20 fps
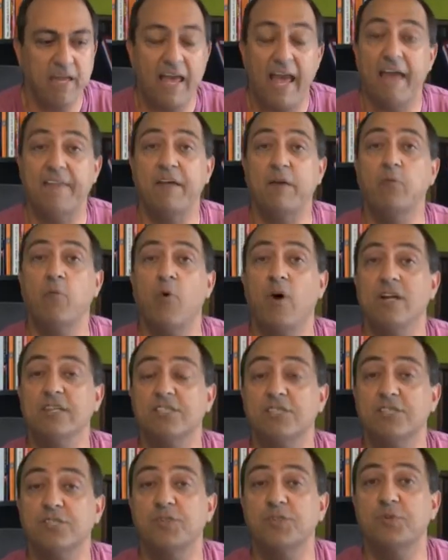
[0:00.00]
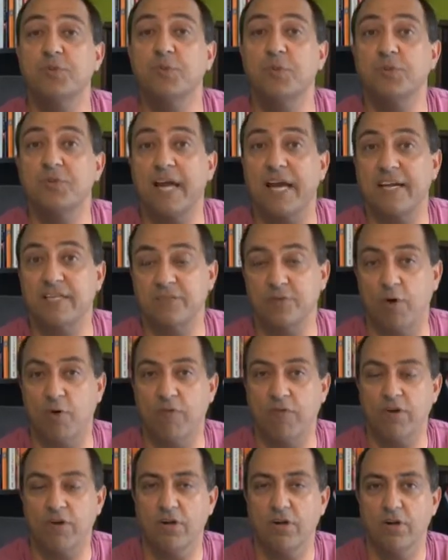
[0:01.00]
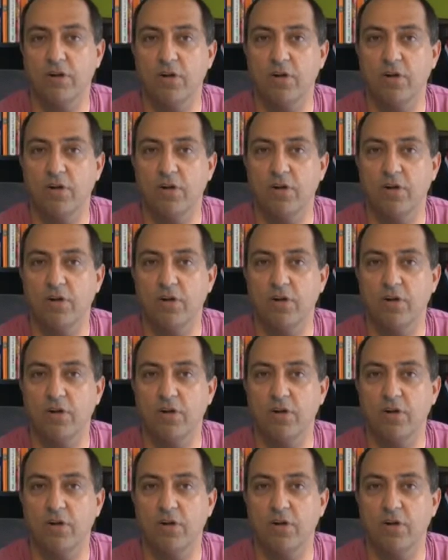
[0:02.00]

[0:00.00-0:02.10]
And then once the school day is over,